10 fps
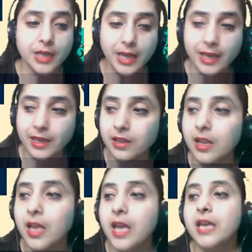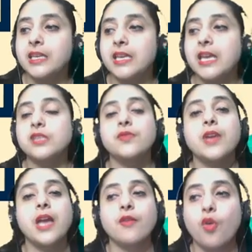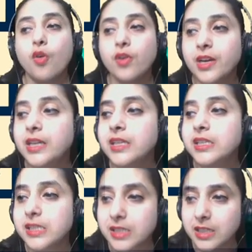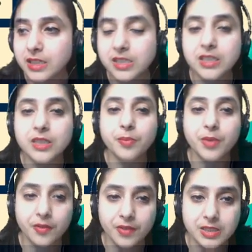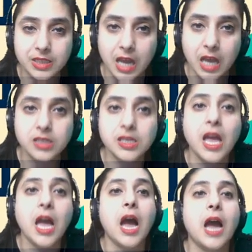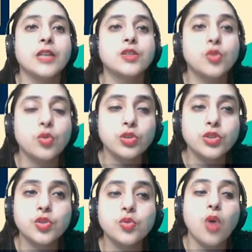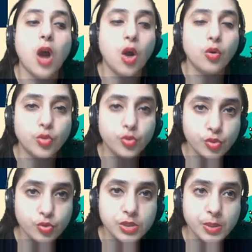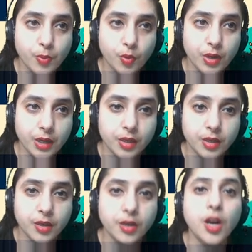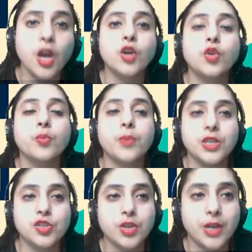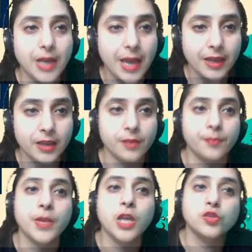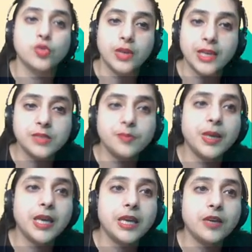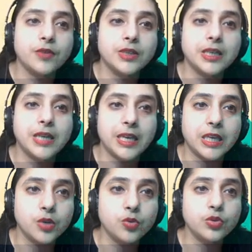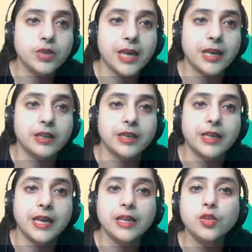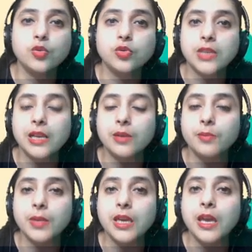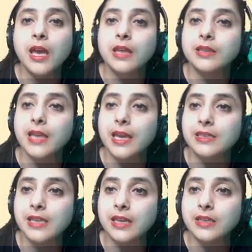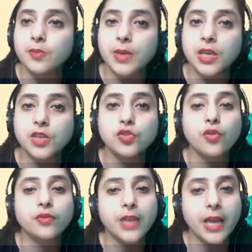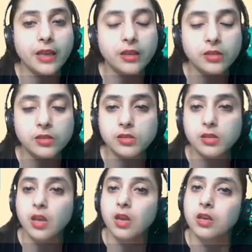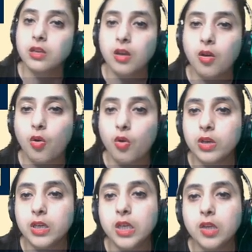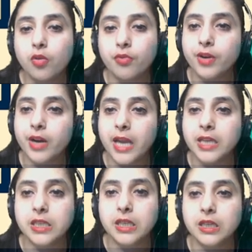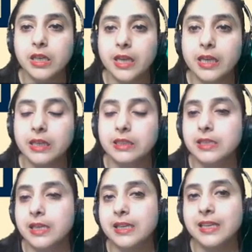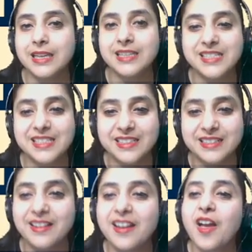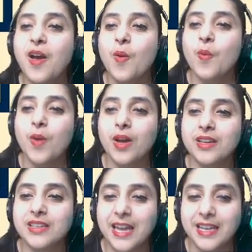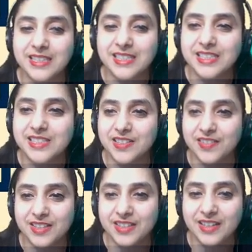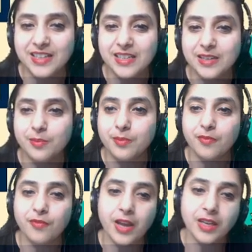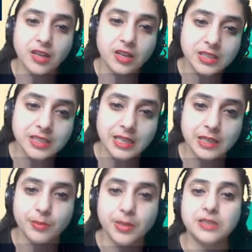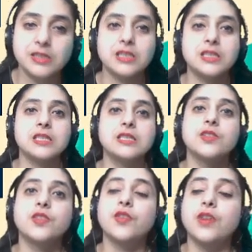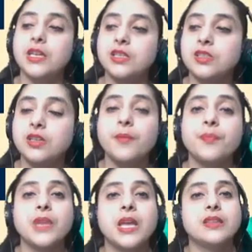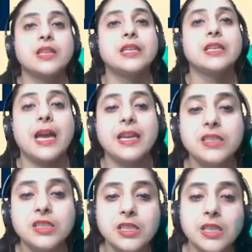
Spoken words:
an angle? Yes, we have already discussed in the previous class. I told you how to use a protractor to measure an angle. So let's begin with an acute angle. Can you tell me the exact measure of the angles? Yeah, only of a right angle I can tell. It's a 90 degree, right? I can't tell because it is greater than 90